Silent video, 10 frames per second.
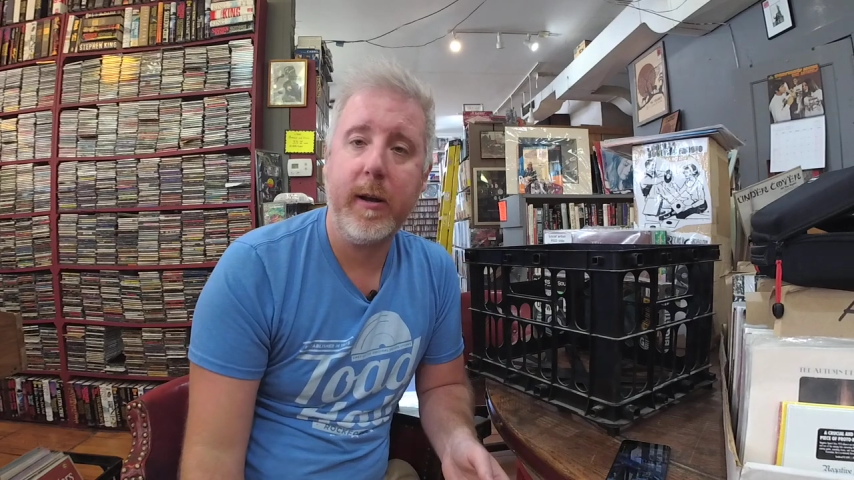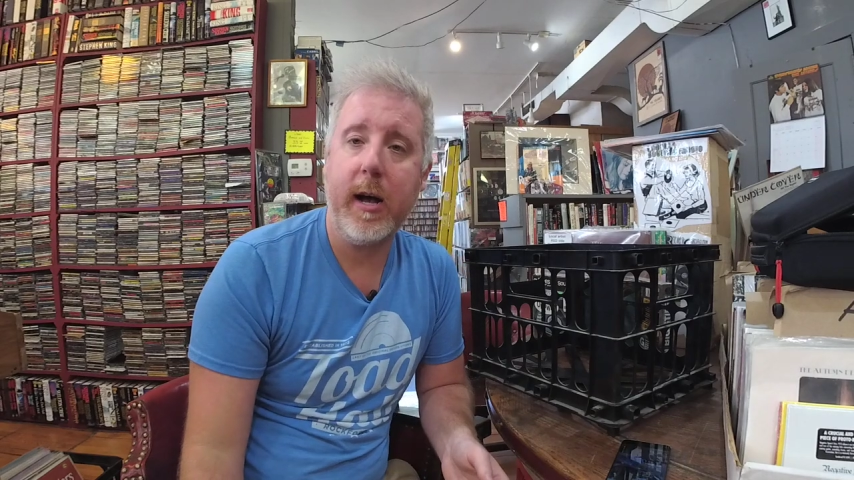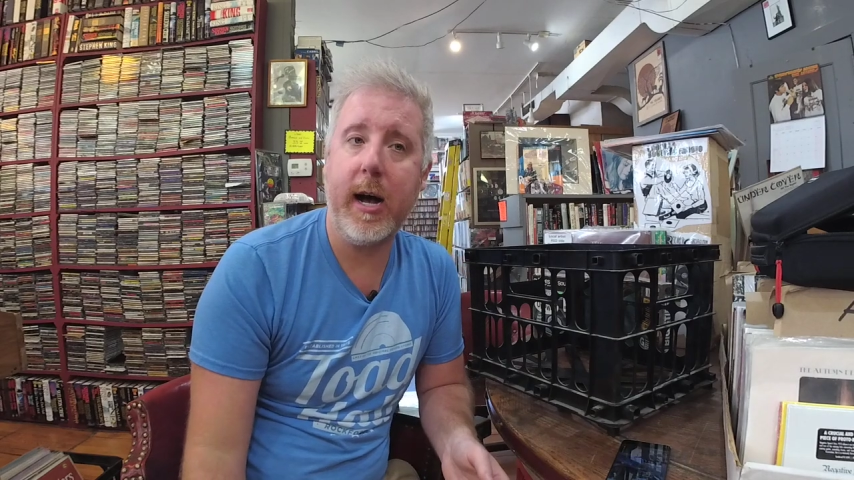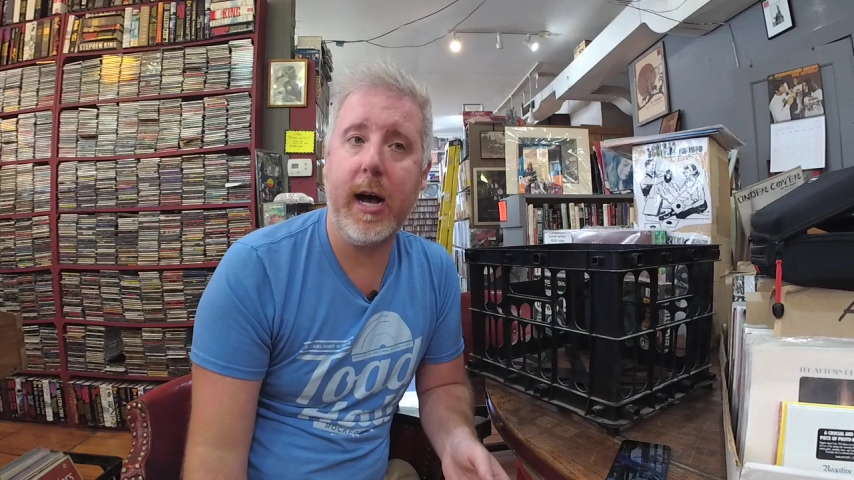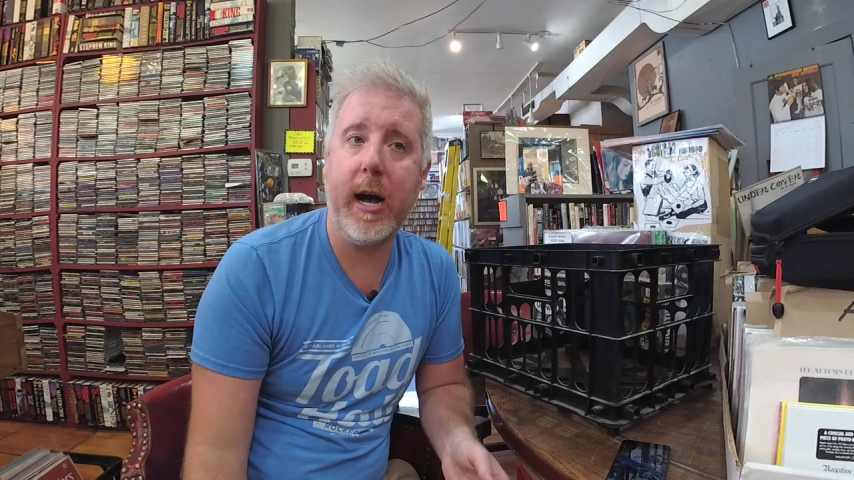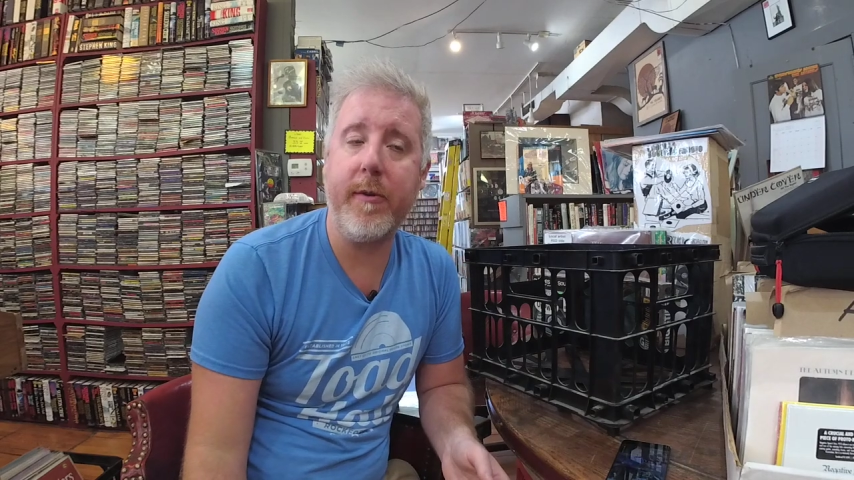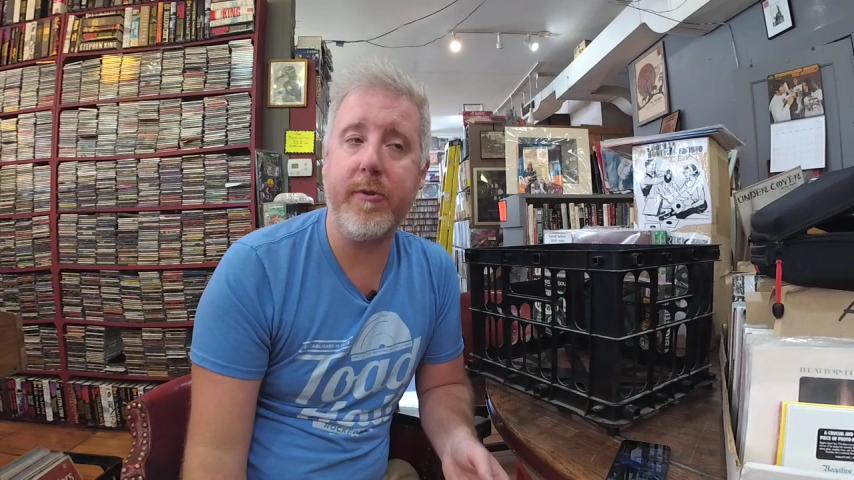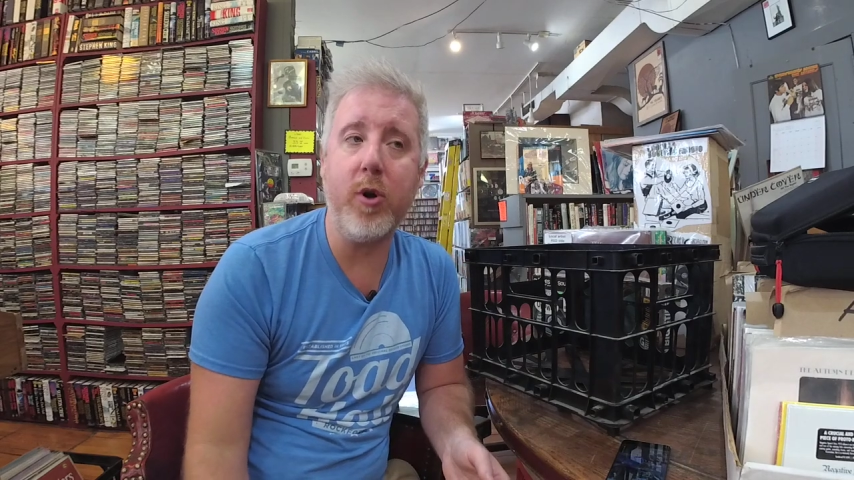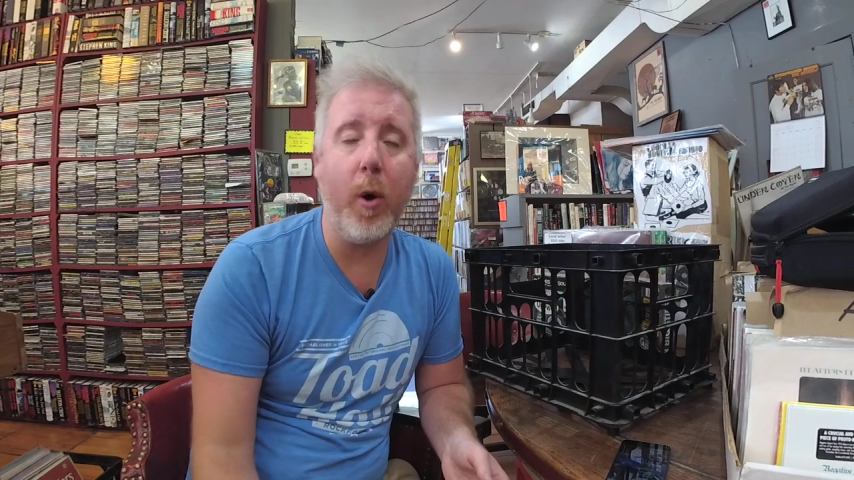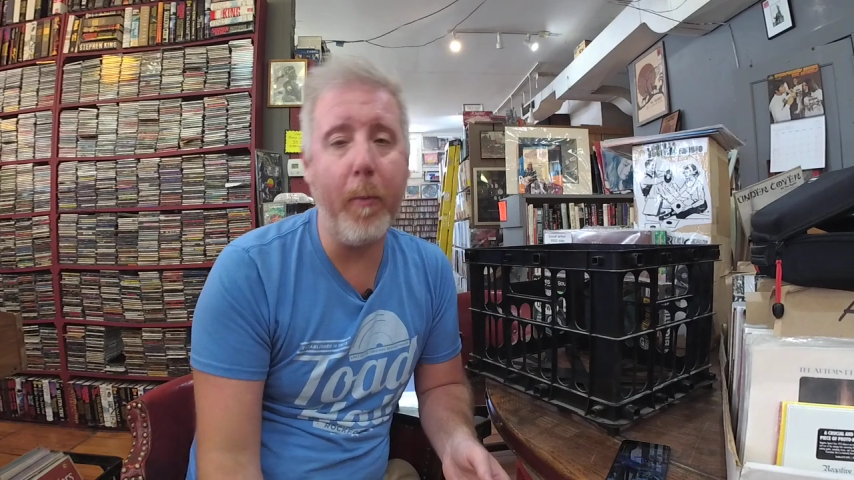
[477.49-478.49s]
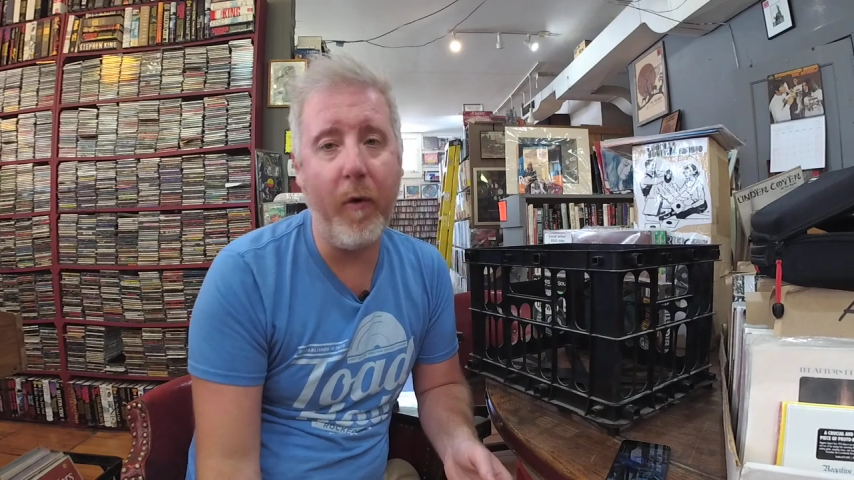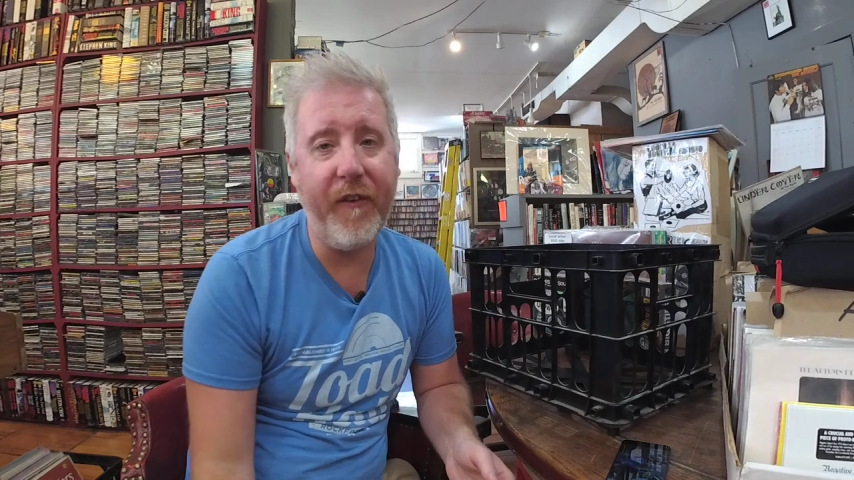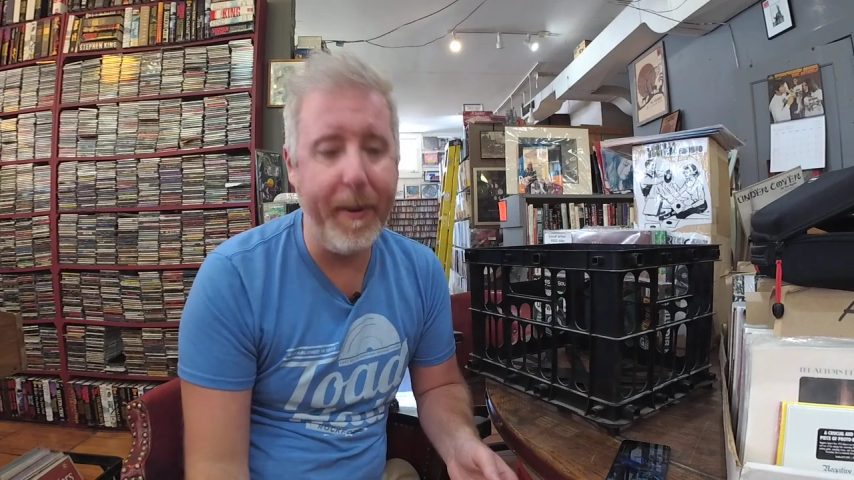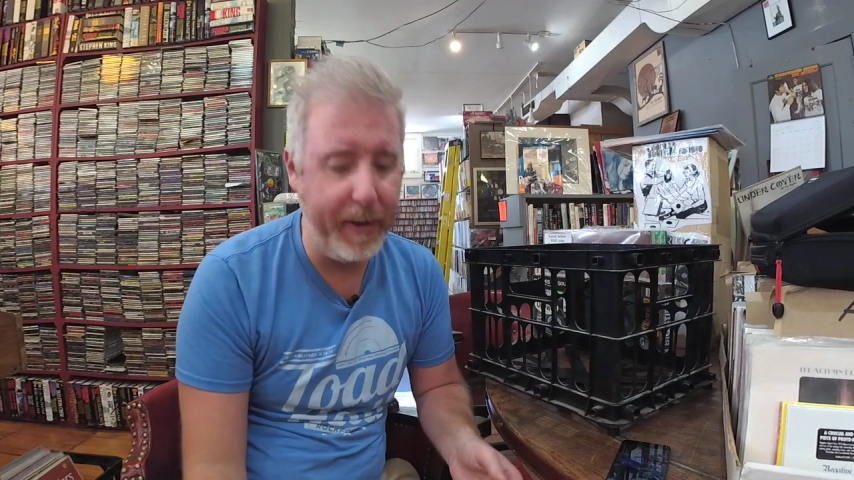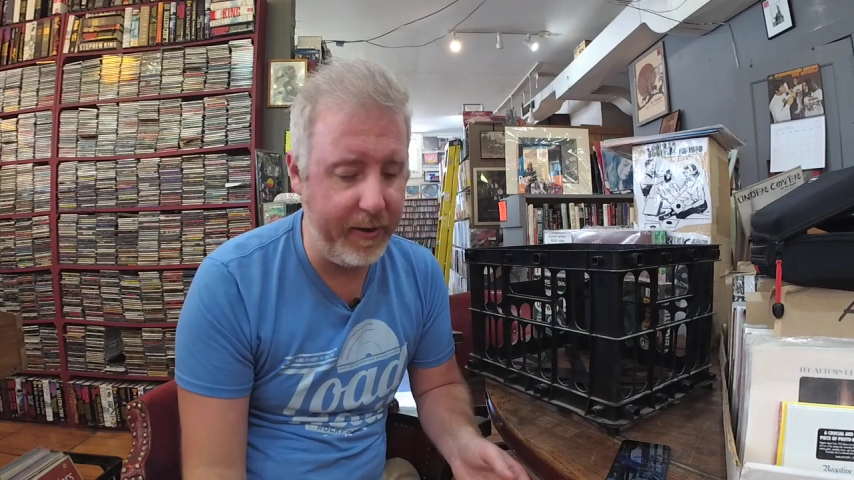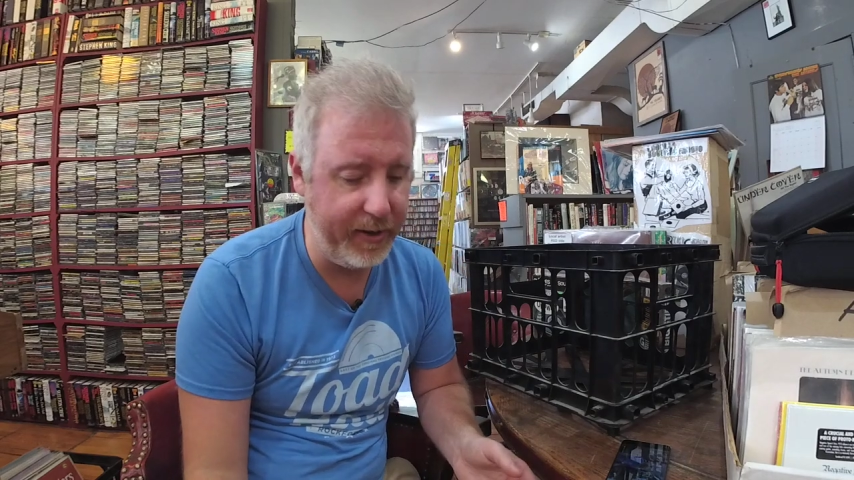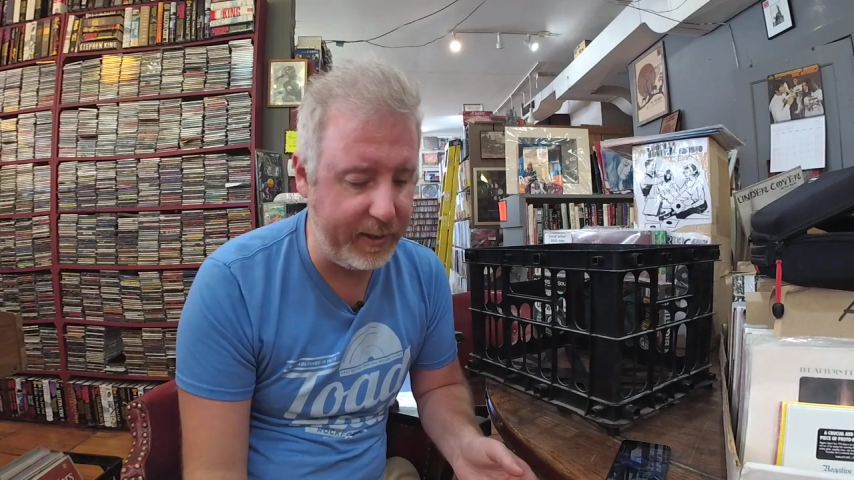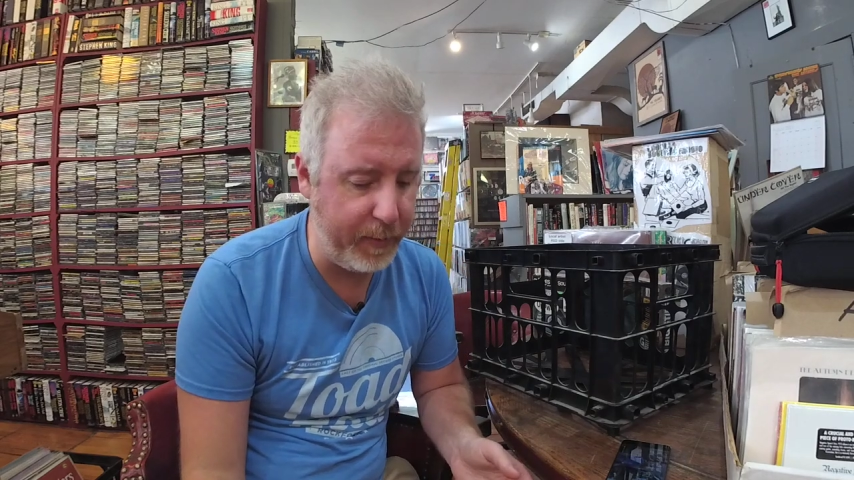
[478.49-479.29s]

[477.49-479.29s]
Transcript: No MoFi Minute this